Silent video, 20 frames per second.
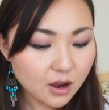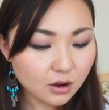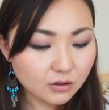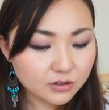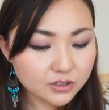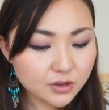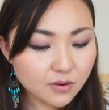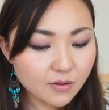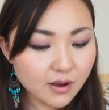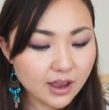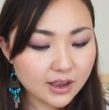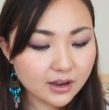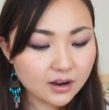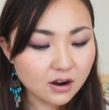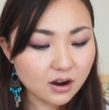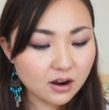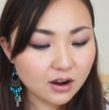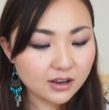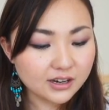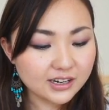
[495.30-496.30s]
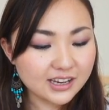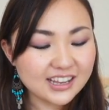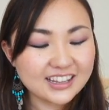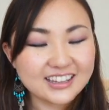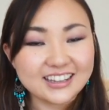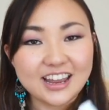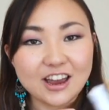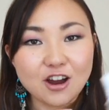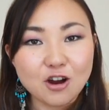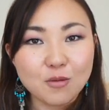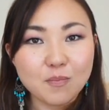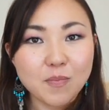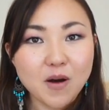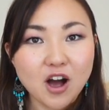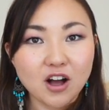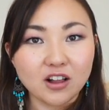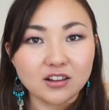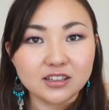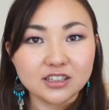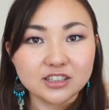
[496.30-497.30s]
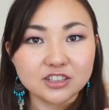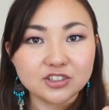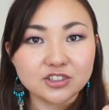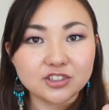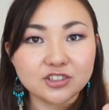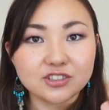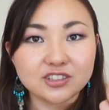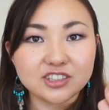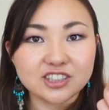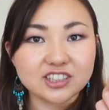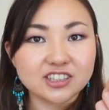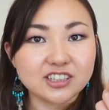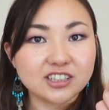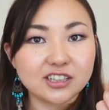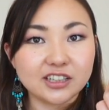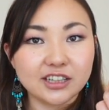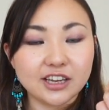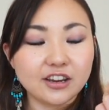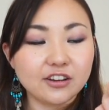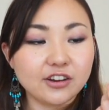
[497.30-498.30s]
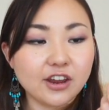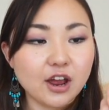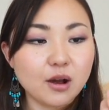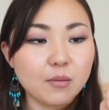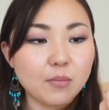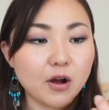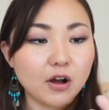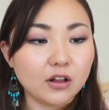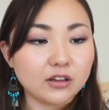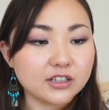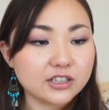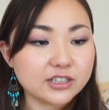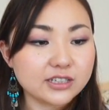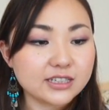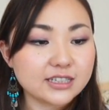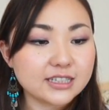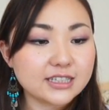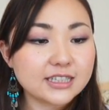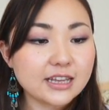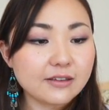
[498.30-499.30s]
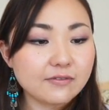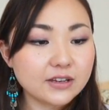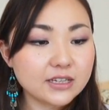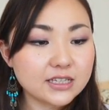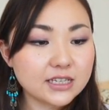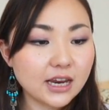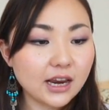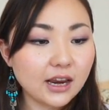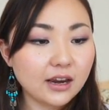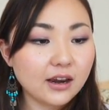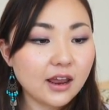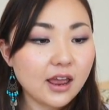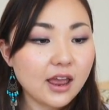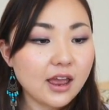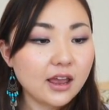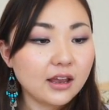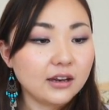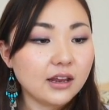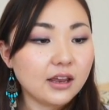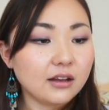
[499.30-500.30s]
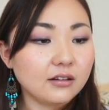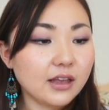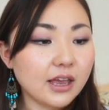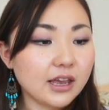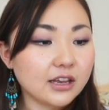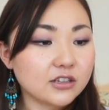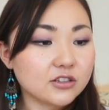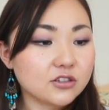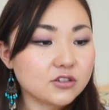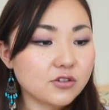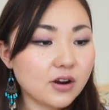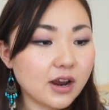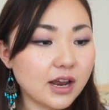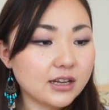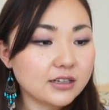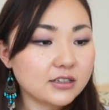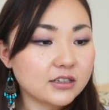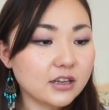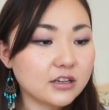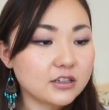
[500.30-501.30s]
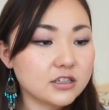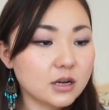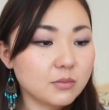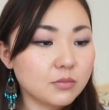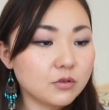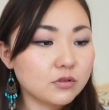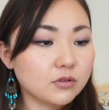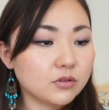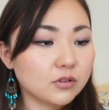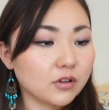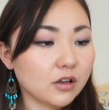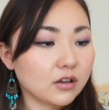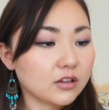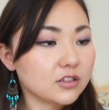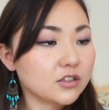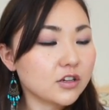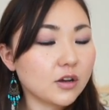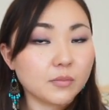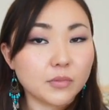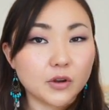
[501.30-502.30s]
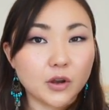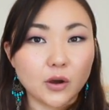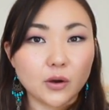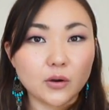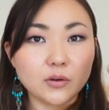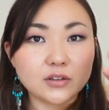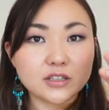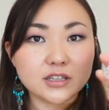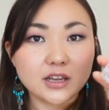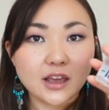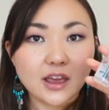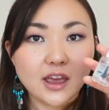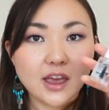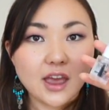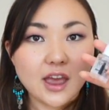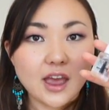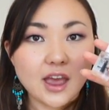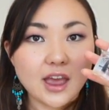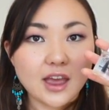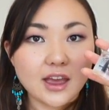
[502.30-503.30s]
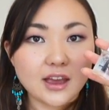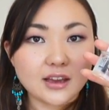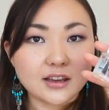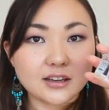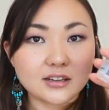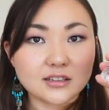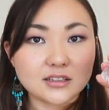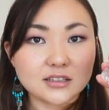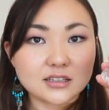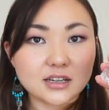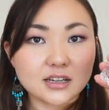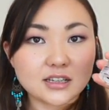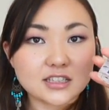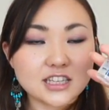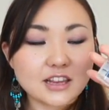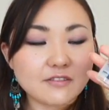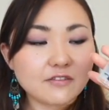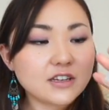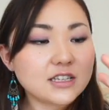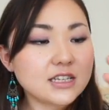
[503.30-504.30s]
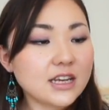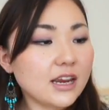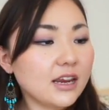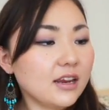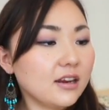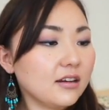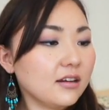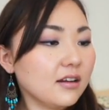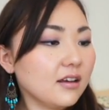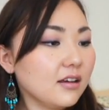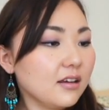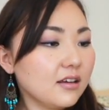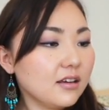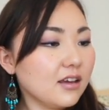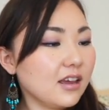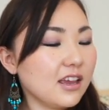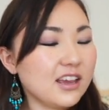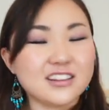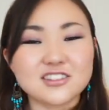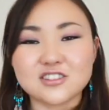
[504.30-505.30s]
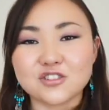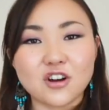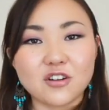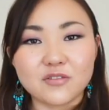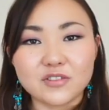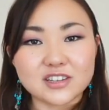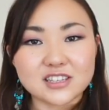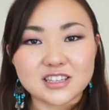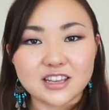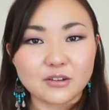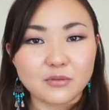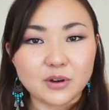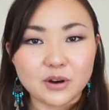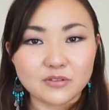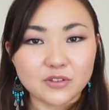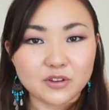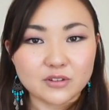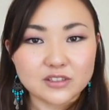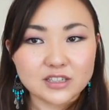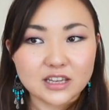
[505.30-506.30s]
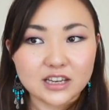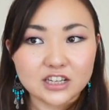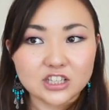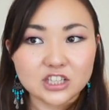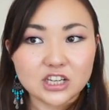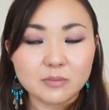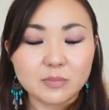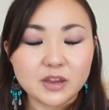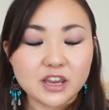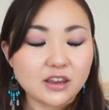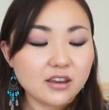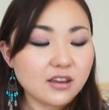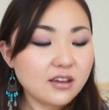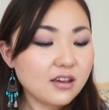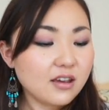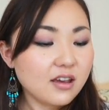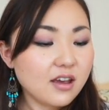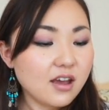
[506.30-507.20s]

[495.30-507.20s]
Also, I got a nail polish, just clear nail polish. It's 17 Nail Extras Double Gloss Top Coat, and 17 is obviously one of those like a cheapy